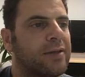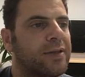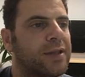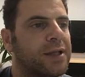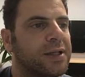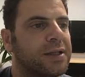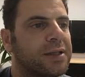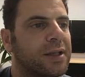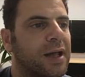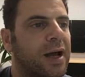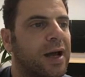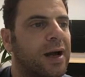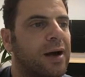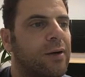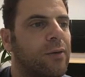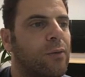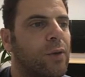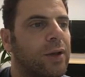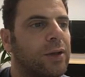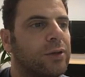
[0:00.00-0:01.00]
this
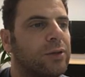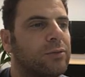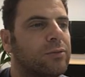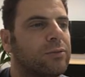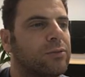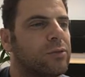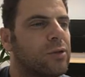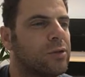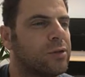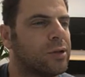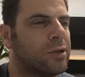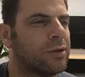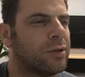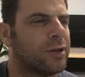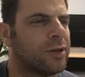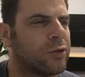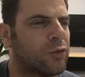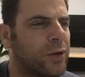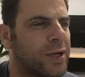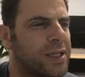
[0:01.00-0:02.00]
sort of
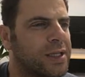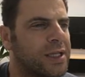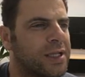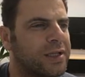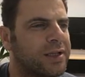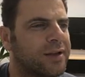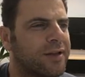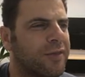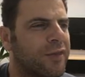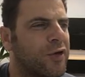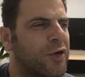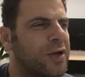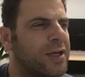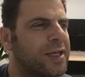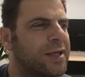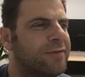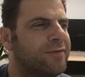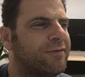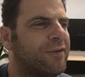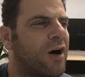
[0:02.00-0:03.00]
the
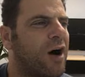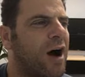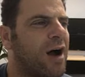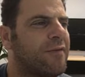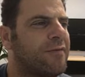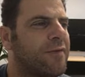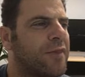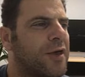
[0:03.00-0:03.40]
2635,